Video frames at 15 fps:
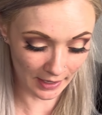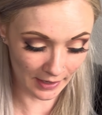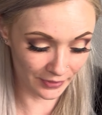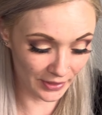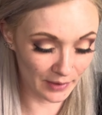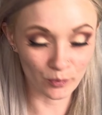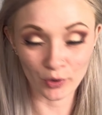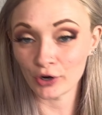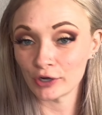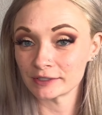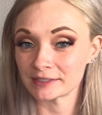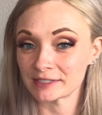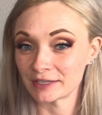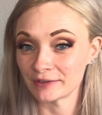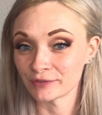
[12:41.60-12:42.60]
They were on
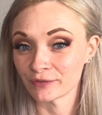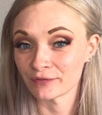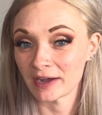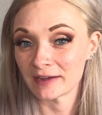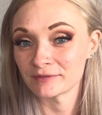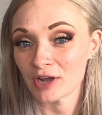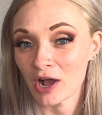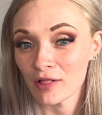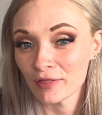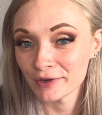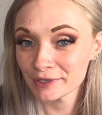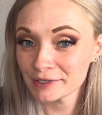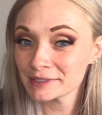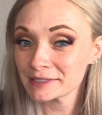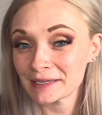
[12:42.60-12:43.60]
sale for
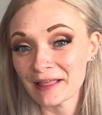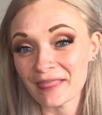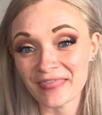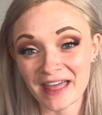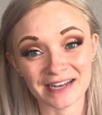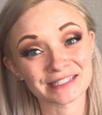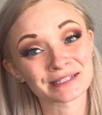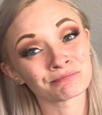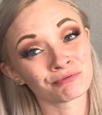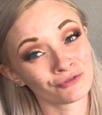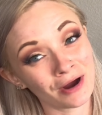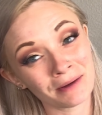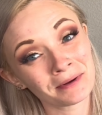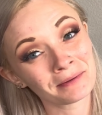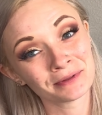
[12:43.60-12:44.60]
$5, and that's
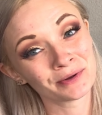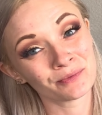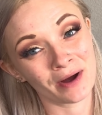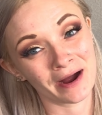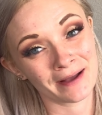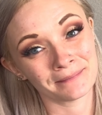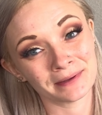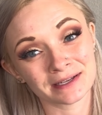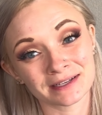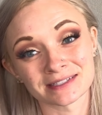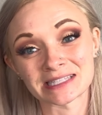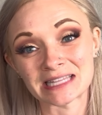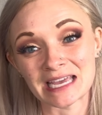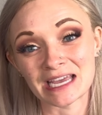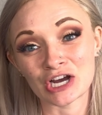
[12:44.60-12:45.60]
probably why, because
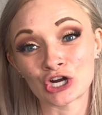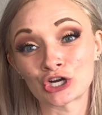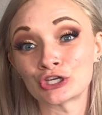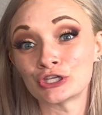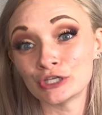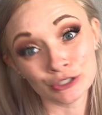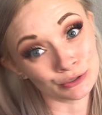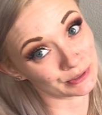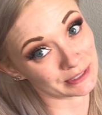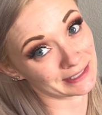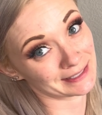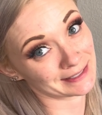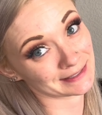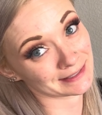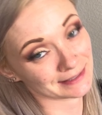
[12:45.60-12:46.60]
they are
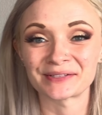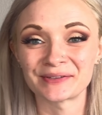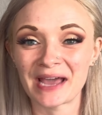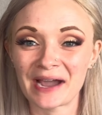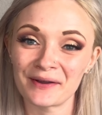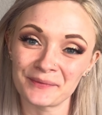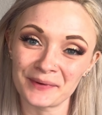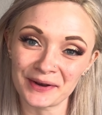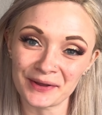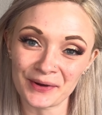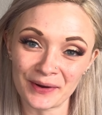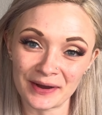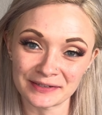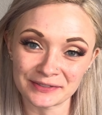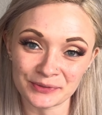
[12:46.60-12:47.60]
useless. So now I want to go
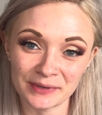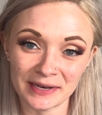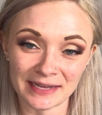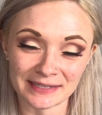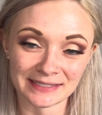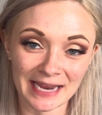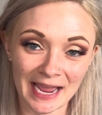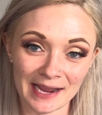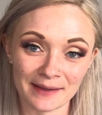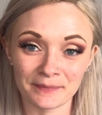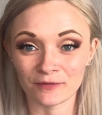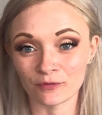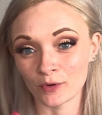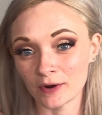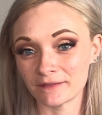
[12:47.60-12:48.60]
on to a next hack
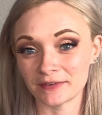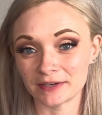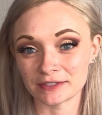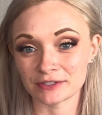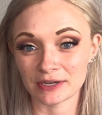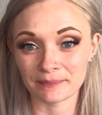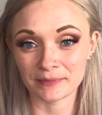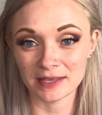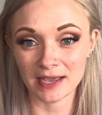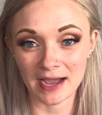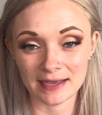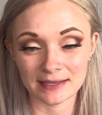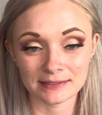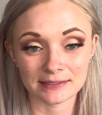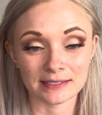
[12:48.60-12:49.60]
before I finish up the
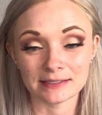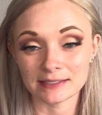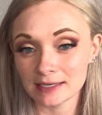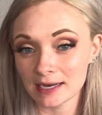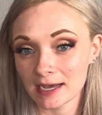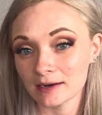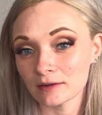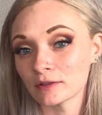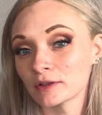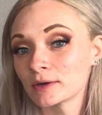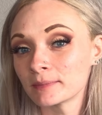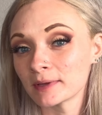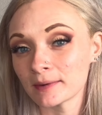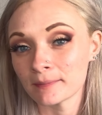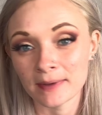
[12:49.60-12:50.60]
eyes. I did add a little
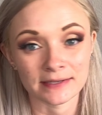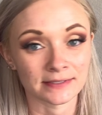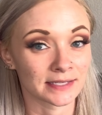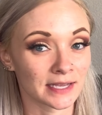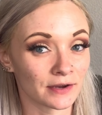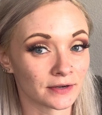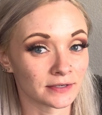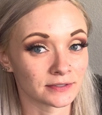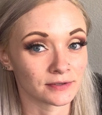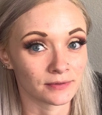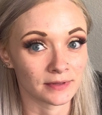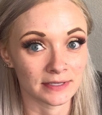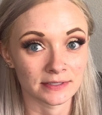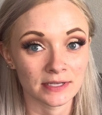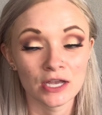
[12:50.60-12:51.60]
bit of mascara to
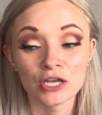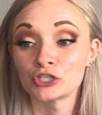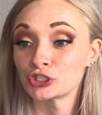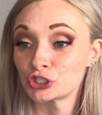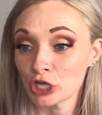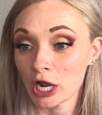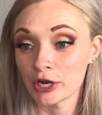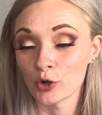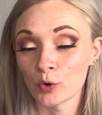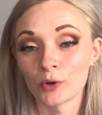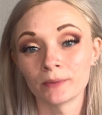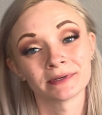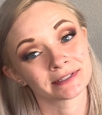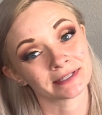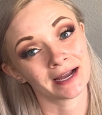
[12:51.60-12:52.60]
these
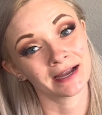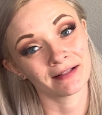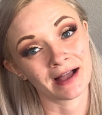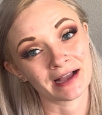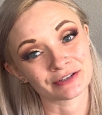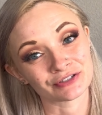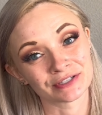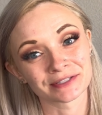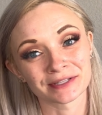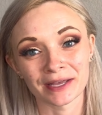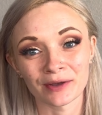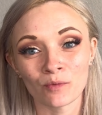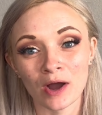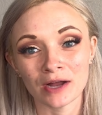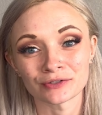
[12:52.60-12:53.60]
ginormous eyelashes.
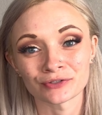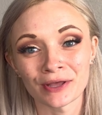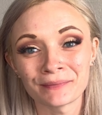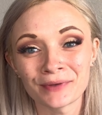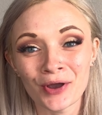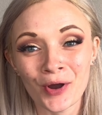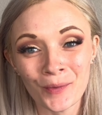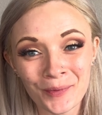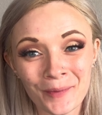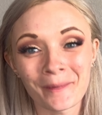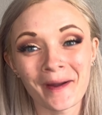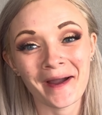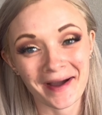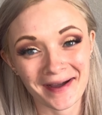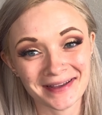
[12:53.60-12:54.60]
Like, watch, let me open
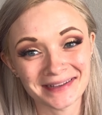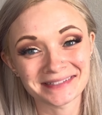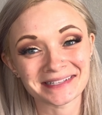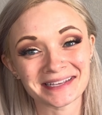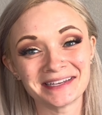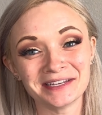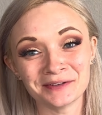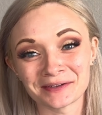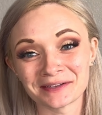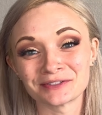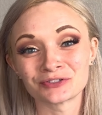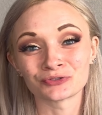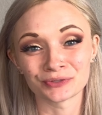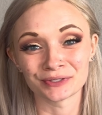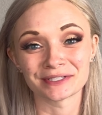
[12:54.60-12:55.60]
my eyes and you can
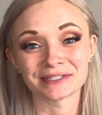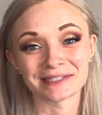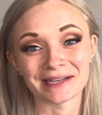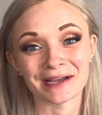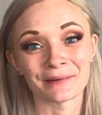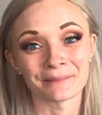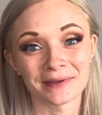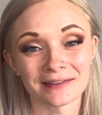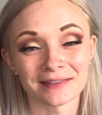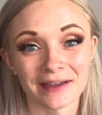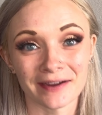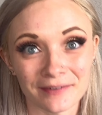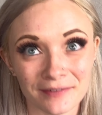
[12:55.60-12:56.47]
truly see how big they are.